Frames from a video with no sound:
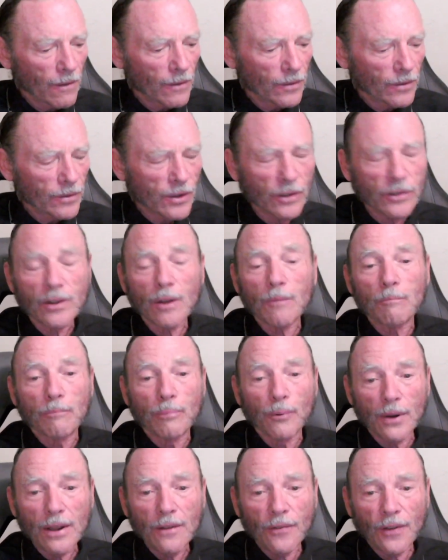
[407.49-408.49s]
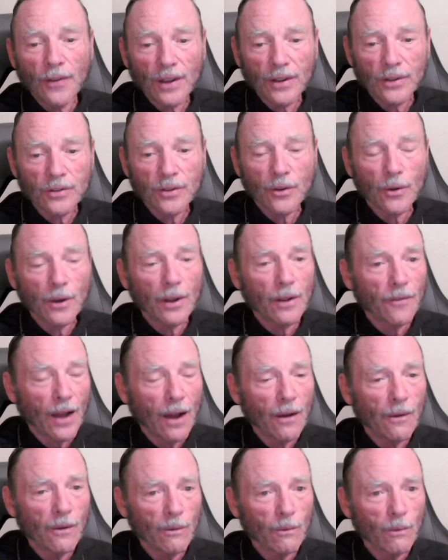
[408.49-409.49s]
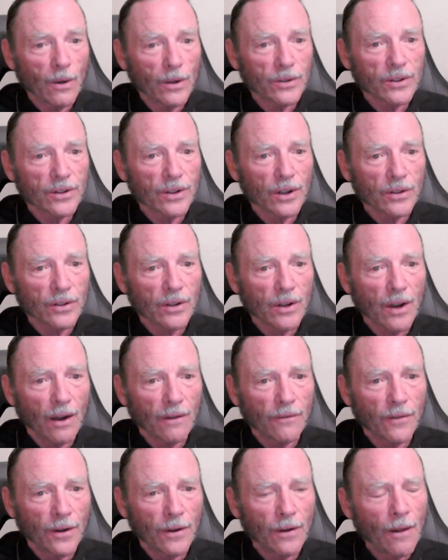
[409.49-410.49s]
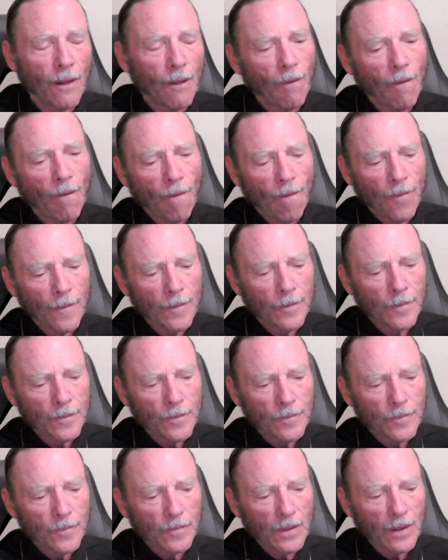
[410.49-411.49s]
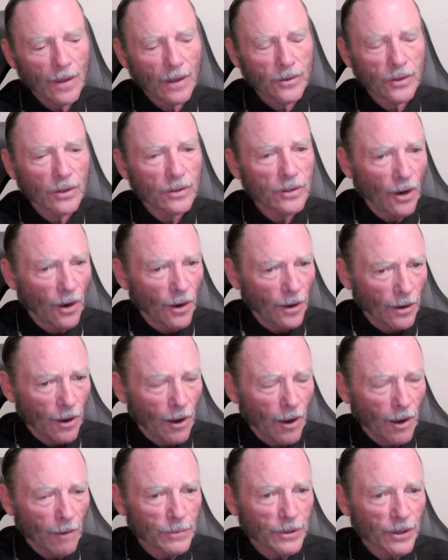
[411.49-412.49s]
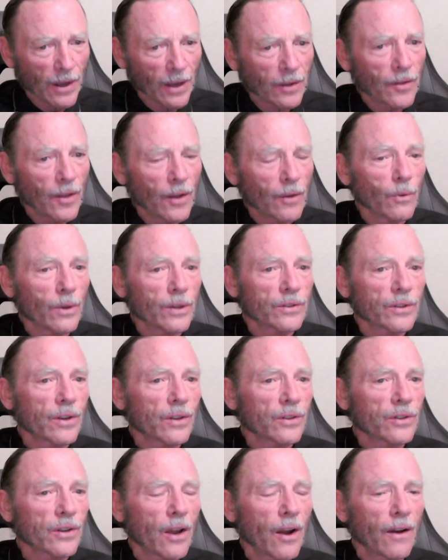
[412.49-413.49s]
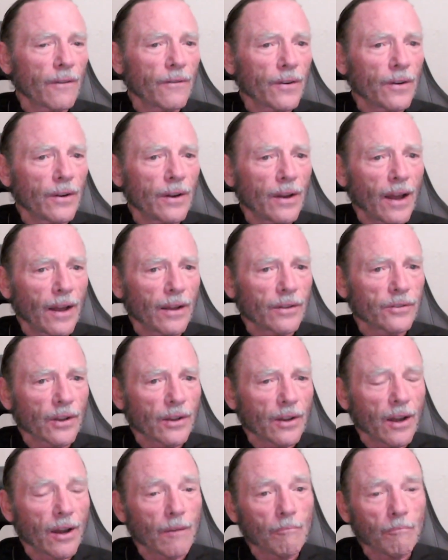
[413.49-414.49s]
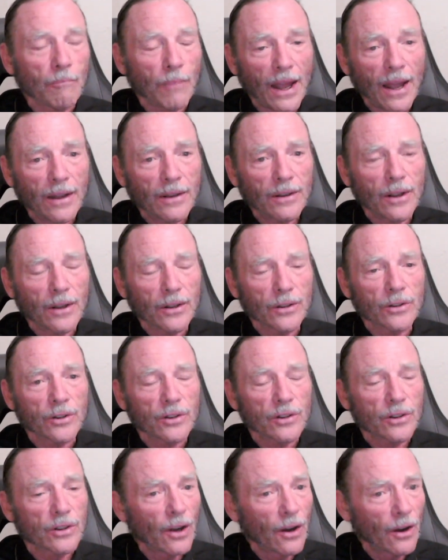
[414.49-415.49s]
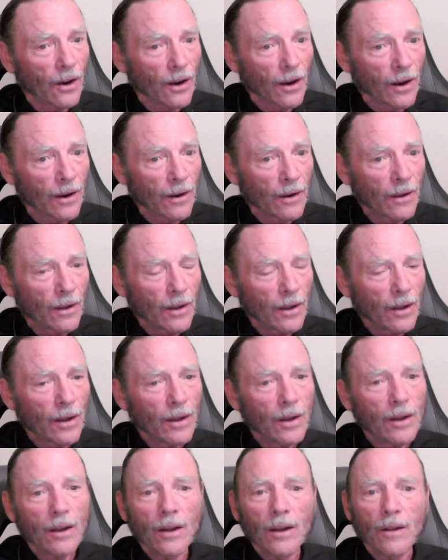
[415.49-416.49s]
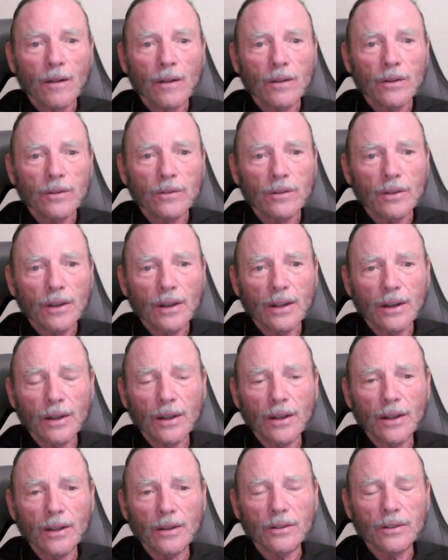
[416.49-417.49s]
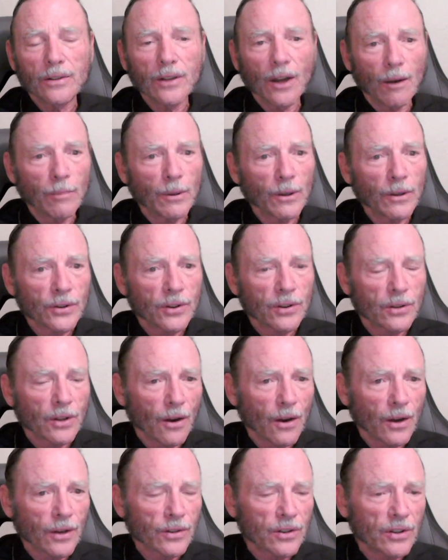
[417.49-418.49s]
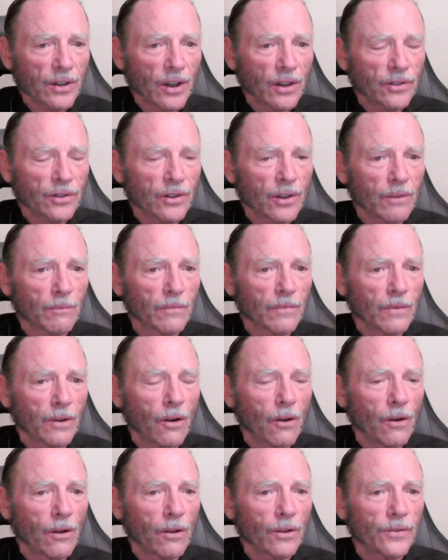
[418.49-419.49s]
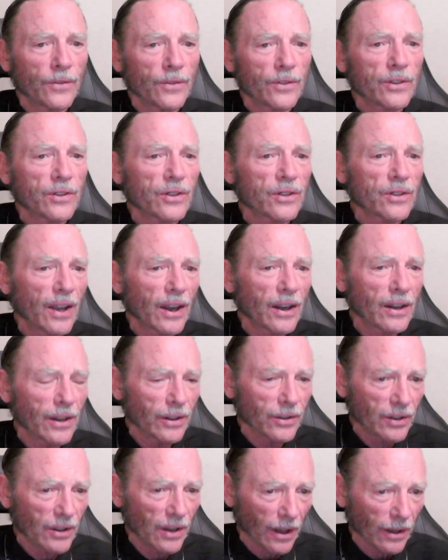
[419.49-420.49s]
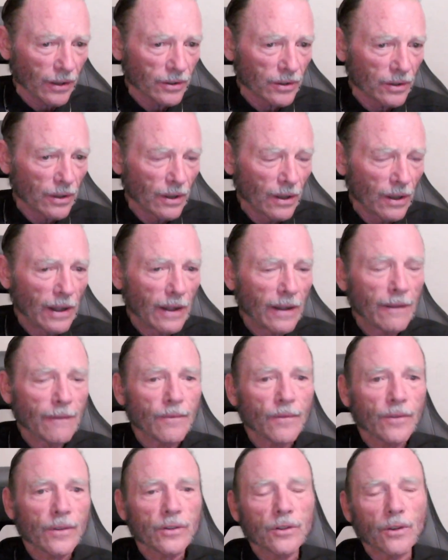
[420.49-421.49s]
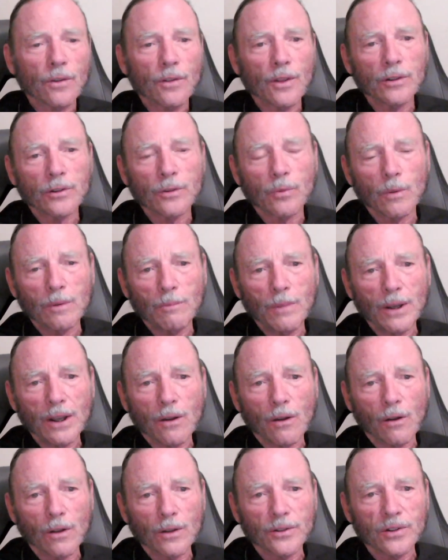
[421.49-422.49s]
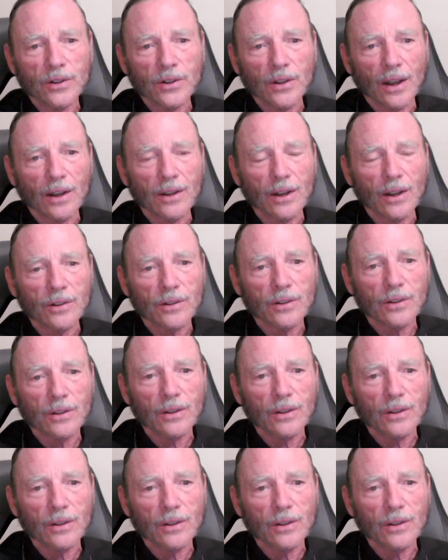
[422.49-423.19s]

Just a brief history of how it was discovered. It's a dark object that was discovered as a companion star in a double star system called Cygnus X. So this would be called Cygnus